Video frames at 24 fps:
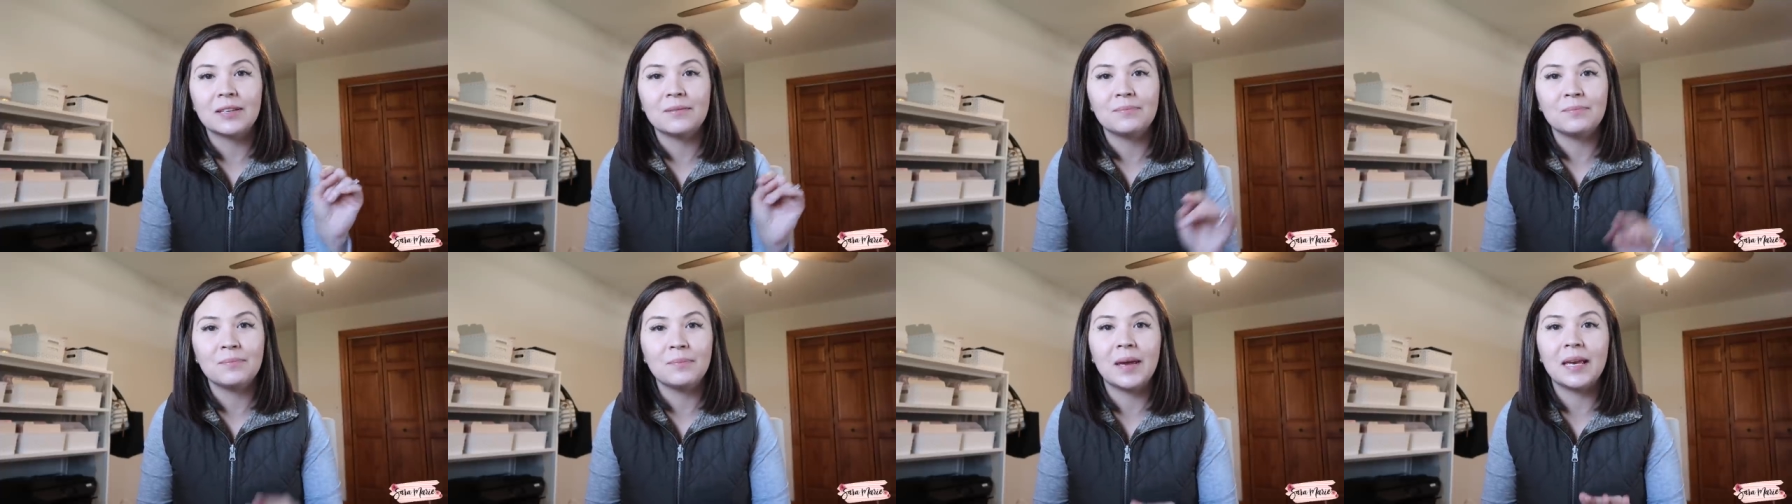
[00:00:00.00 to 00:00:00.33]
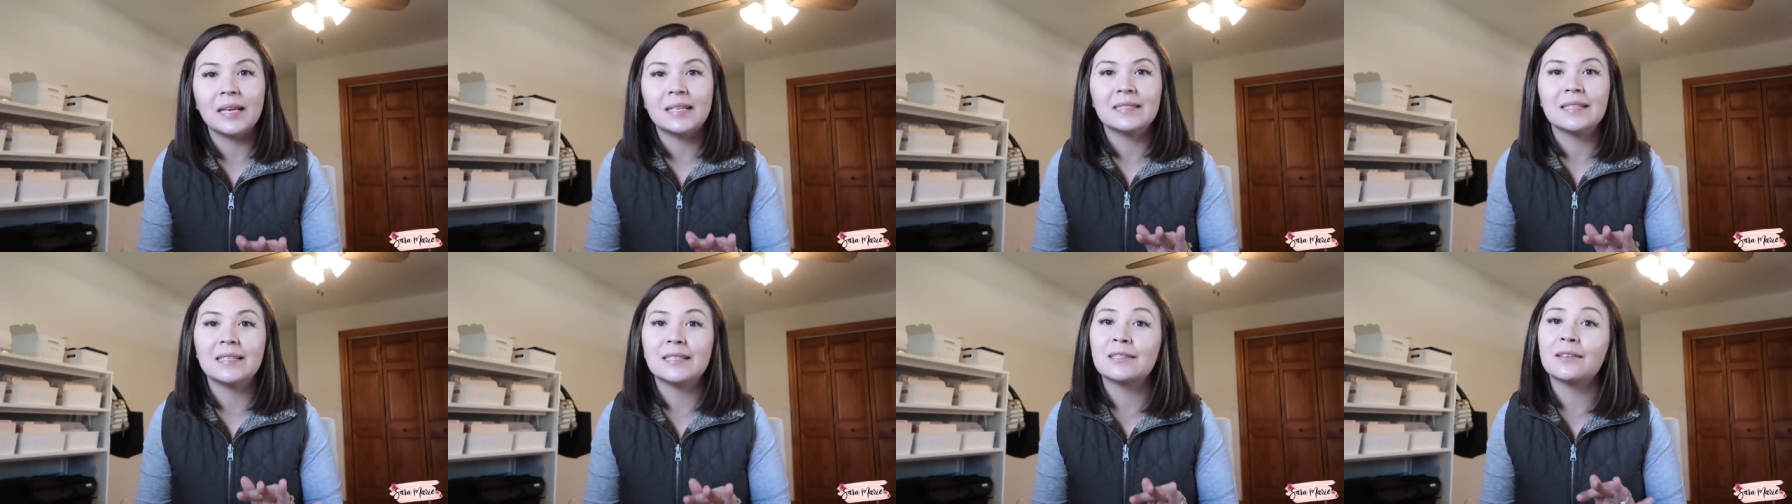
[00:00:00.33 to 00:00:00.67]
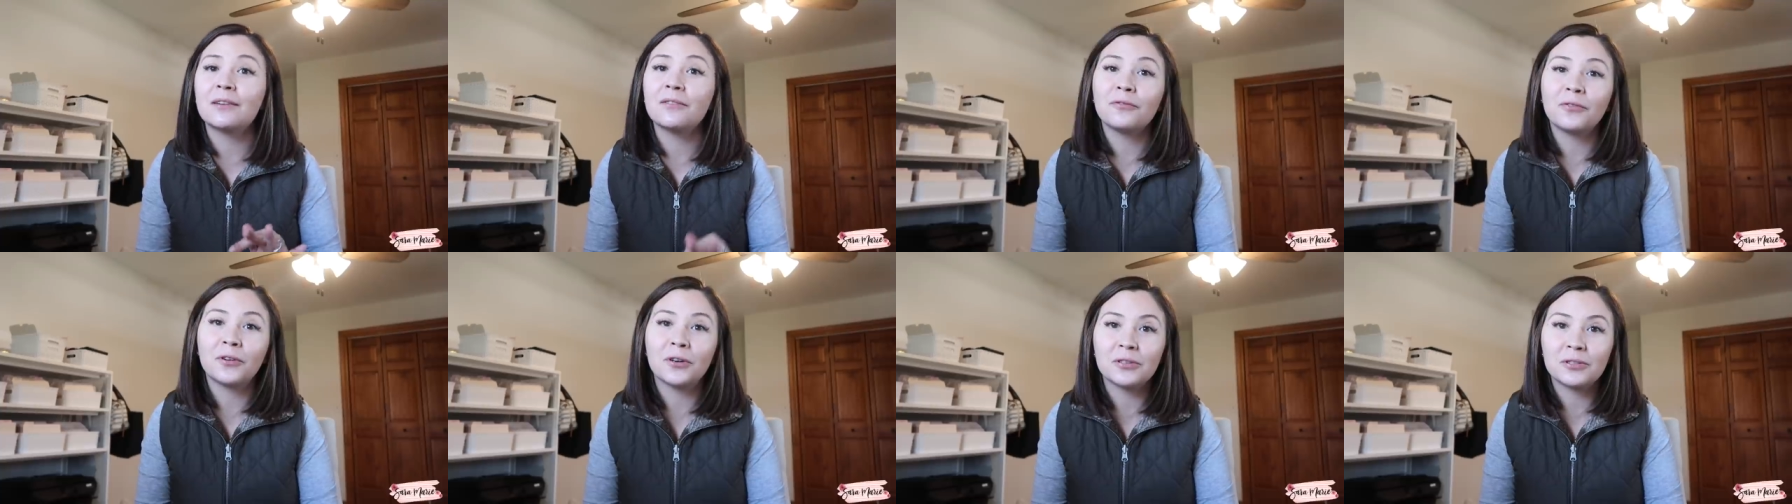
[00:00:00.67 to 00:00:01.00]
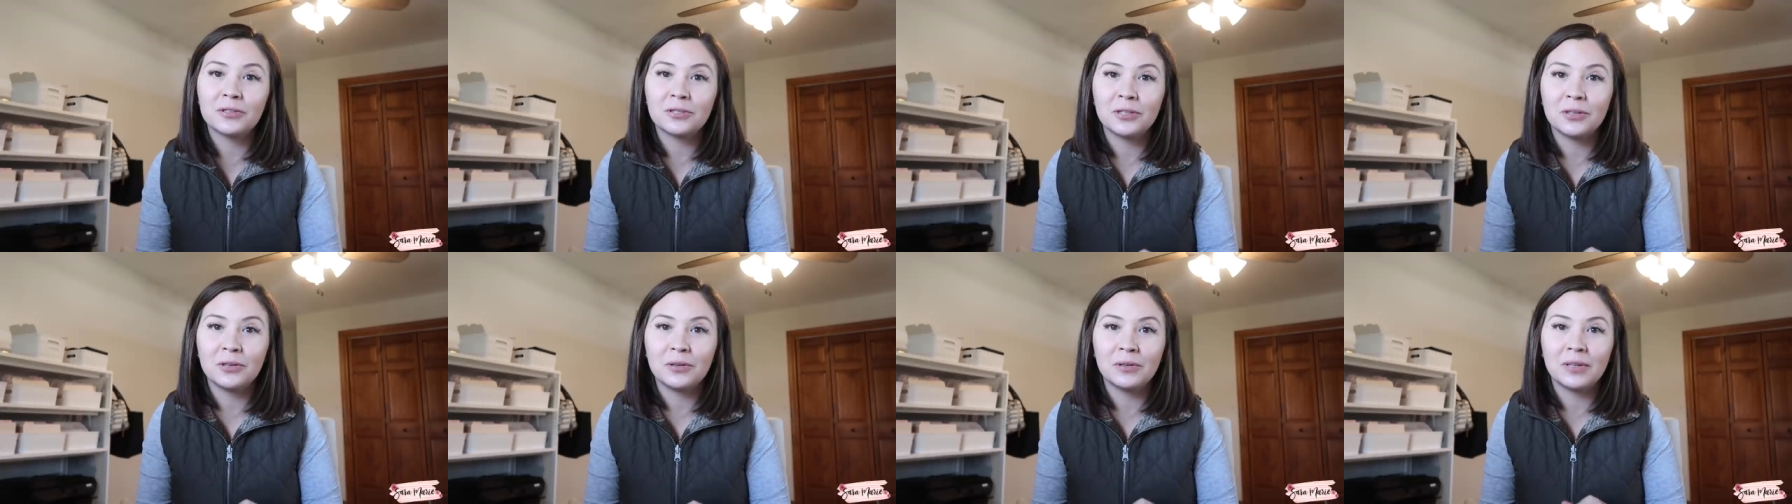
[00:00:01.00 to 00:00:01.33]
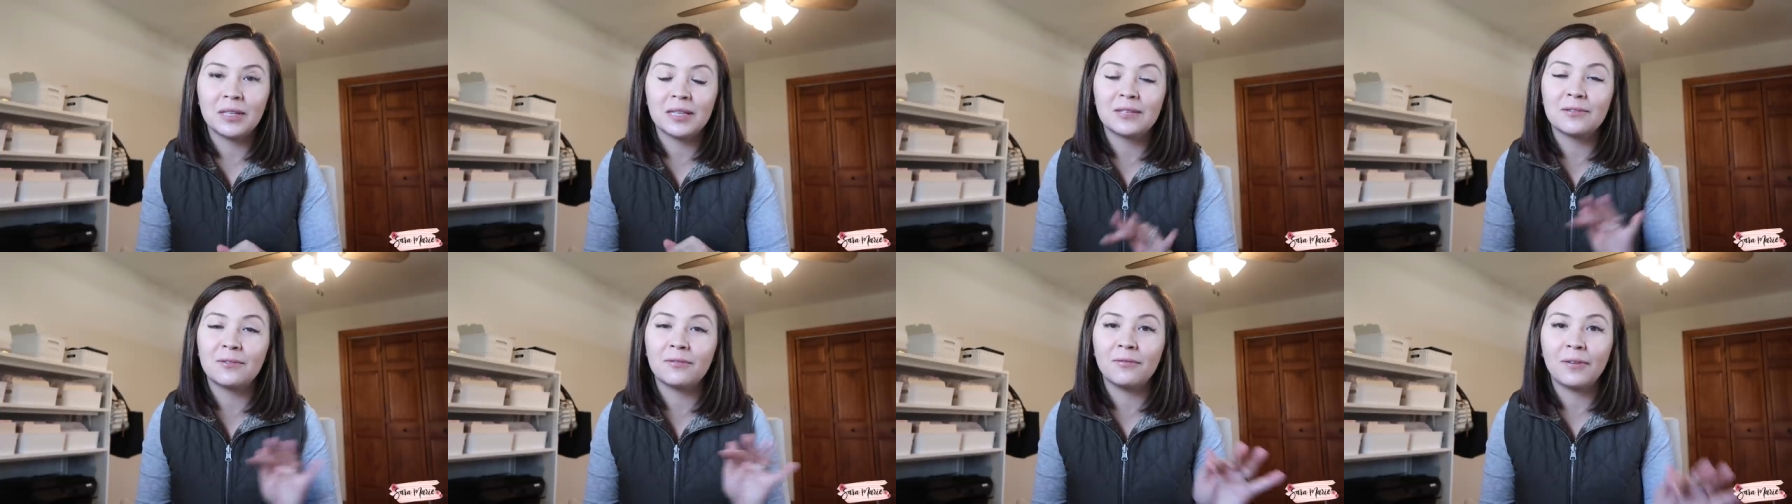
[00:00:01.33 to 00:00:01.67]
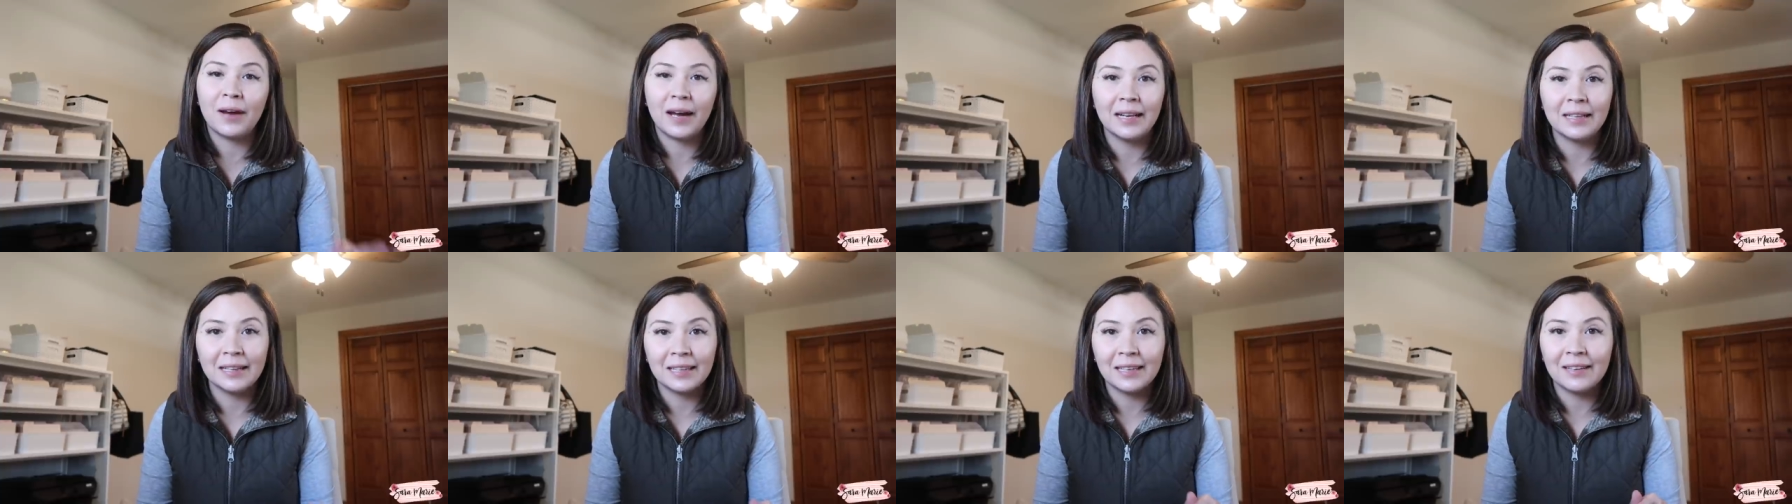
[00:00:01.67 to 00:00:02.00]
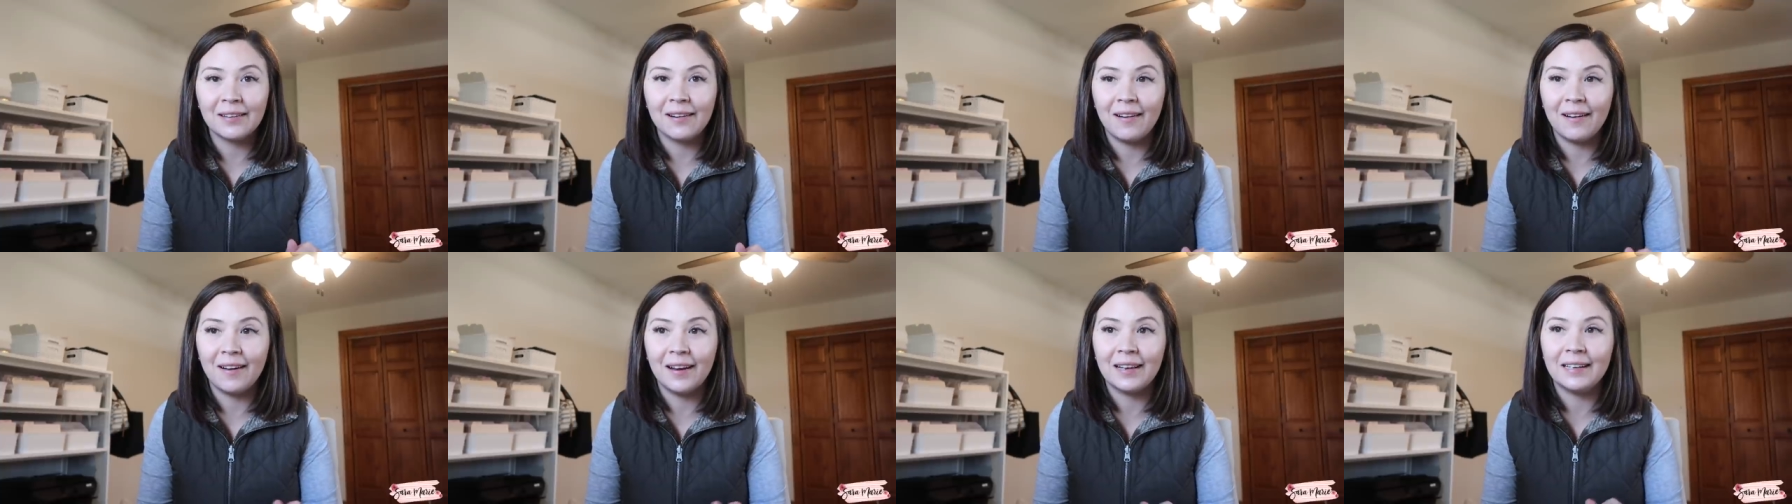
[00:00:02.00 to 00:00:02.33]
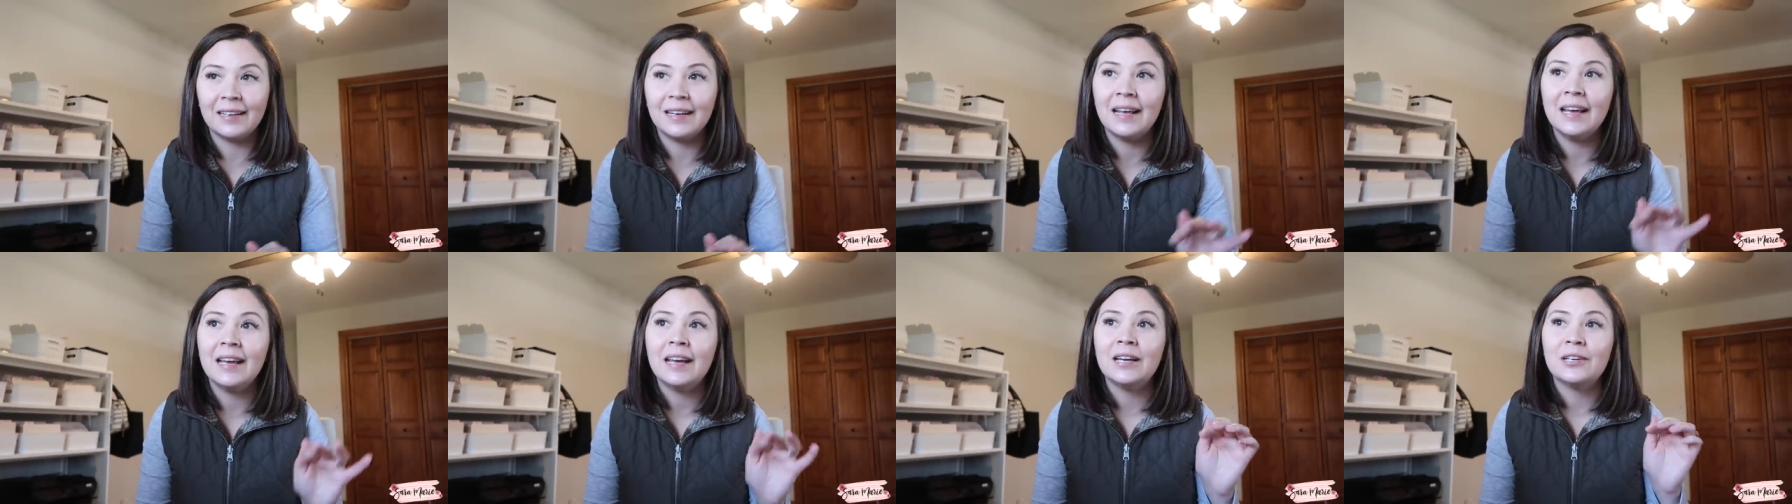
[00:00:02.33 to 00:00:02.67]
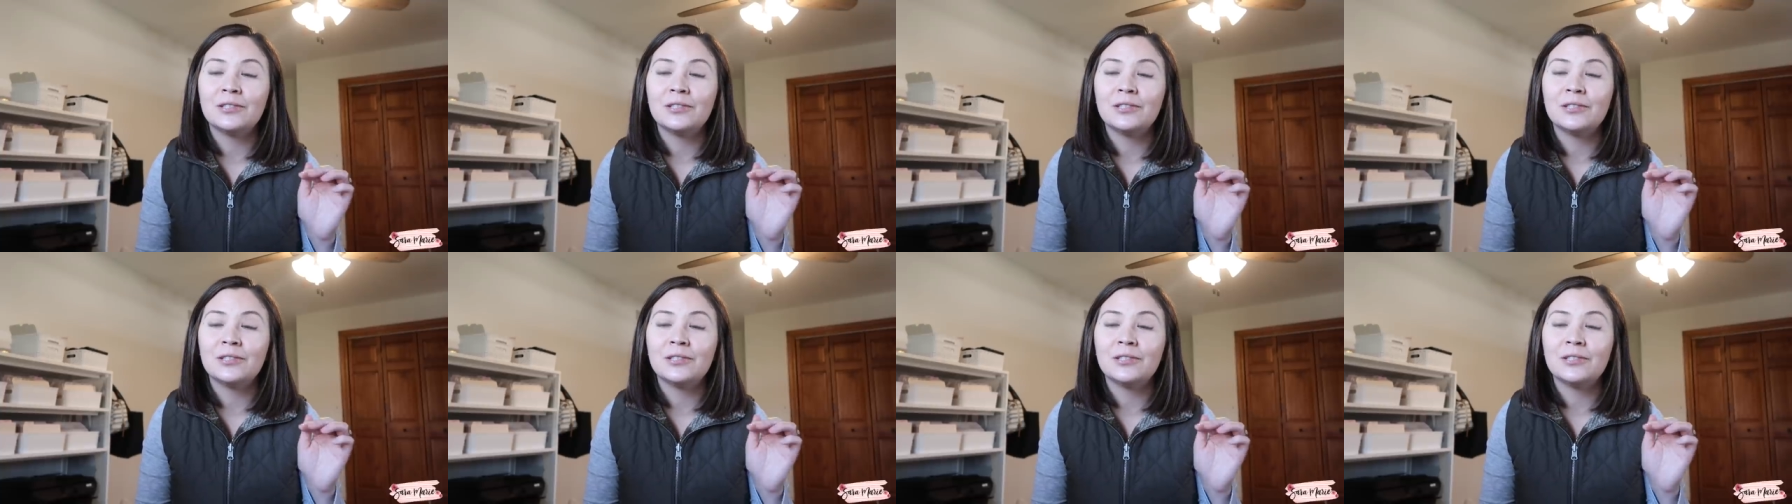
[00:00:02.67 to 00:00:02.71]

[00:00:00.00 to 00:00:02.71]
Macy's first tooth is finally gone.